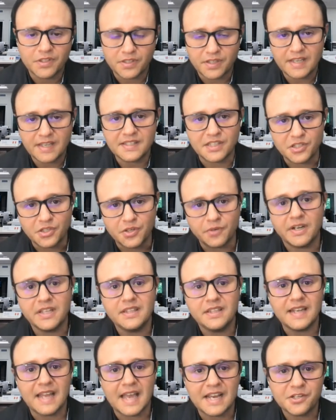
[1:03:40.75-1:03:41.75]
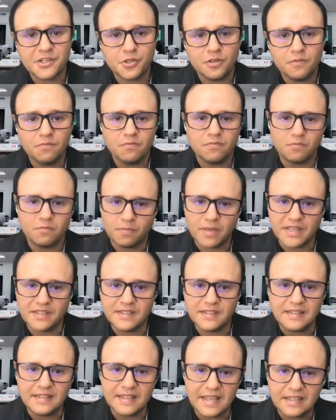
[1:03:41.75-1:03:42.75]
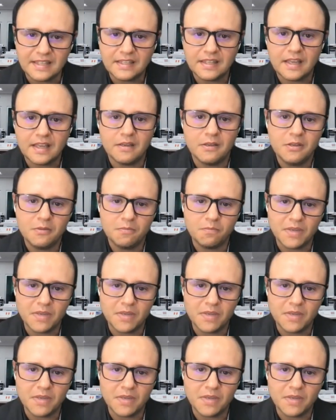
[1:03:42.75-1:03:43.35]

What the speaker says: Yes, in generating action, based in data,